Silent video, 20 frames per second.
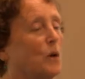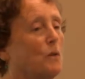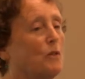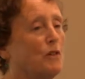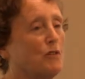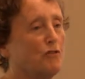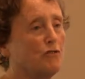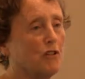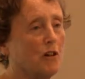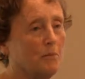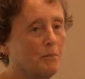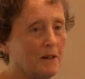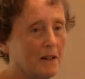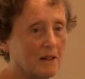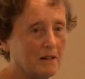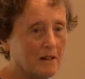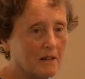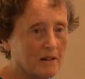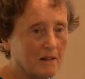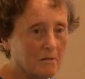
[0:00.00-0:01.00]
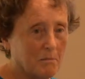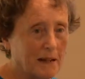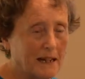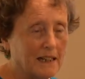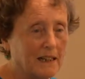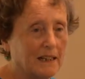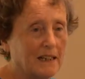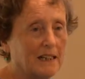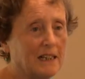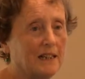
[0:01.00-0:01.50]
over from the
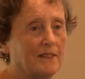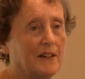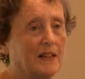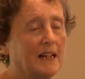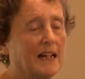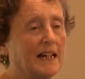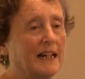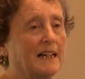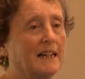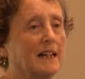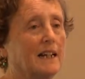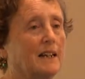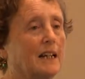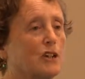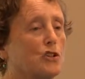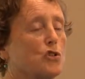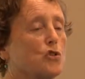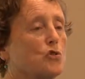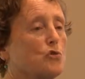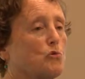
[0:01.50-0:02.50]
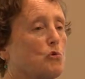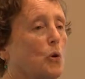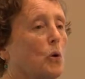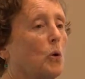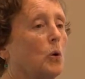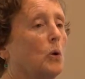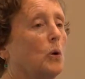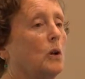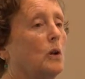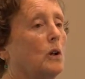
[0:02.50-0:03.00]
mainland in the night, and they
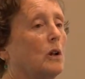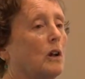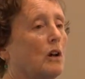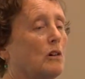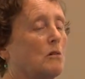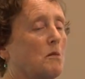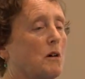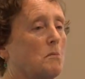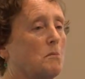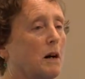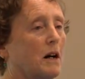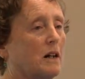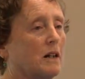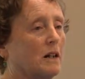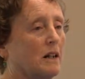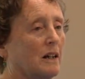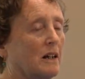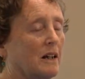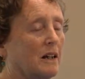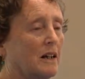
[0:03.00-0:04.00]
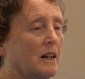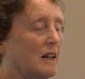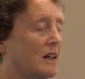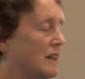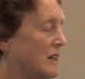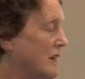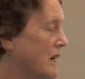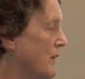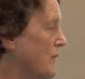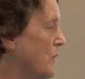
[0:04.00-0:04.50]
stroll among
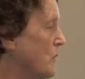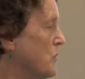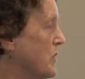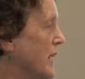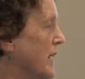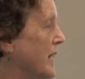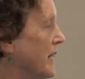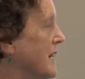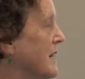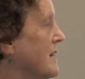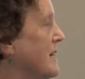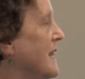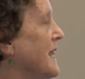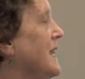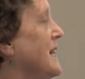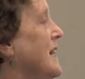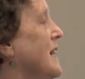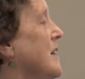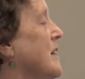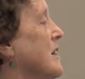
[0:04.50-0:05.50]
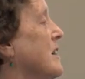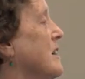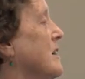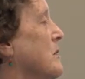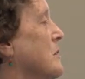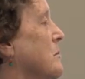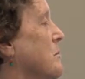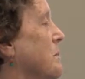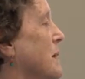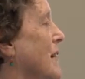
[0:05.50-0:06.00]
on those islands eating
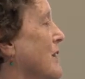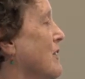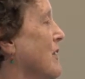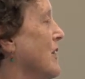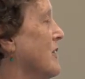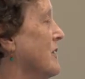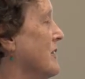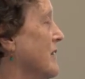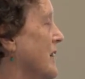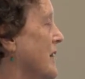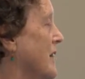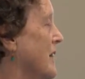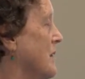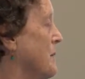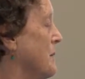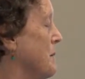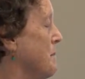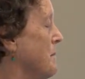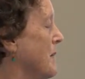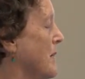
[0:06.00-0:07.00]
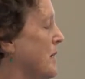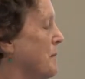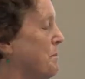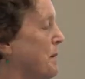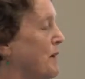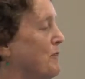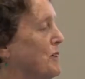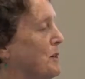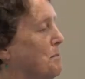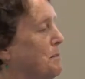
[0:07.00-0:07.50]
black crowned I mean, uh,
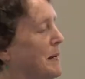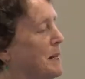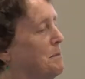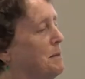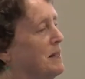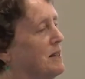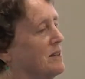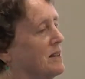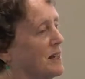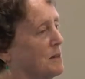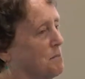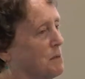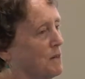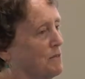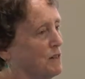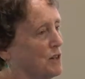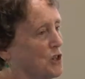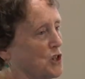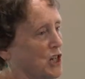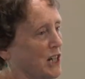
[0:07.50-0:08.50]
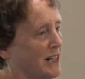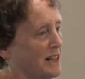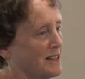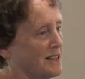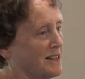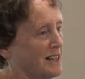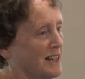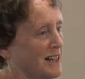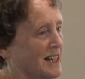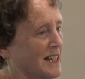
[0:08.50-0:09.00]
puffin babies and puffin
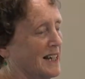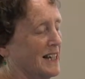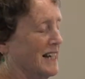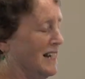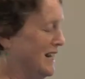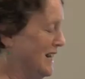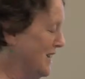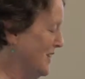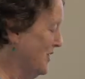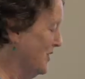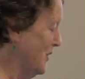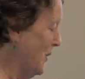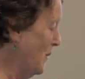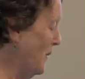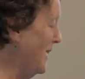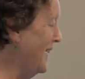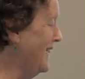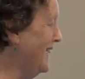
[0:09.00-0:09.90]
chicks. So